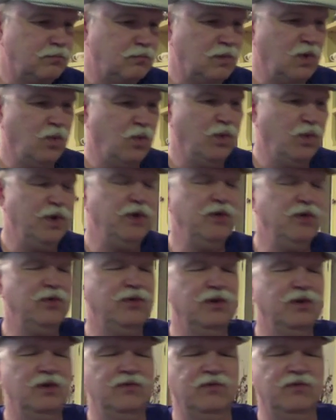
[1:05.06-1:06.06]
One other thing
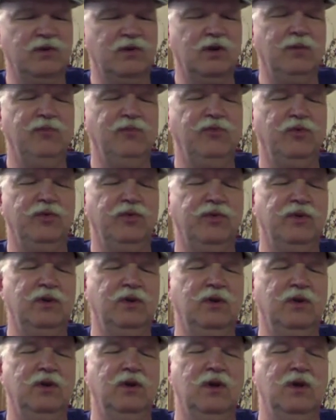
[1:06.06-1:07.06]
is it comes with
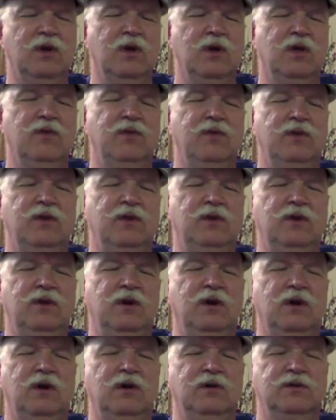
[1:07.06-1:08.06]
the
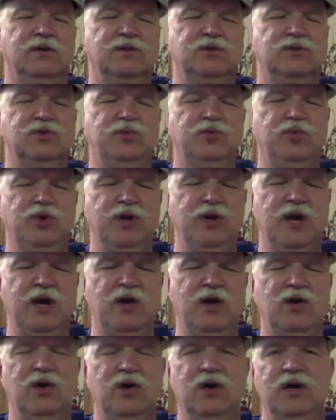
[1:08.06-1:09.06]
Super Nile
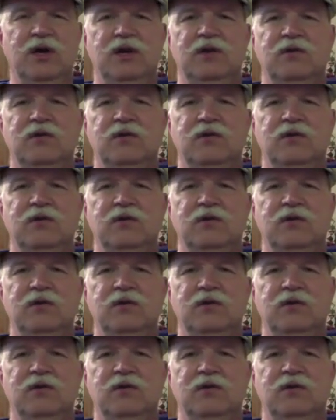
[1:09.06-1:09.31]
Gut,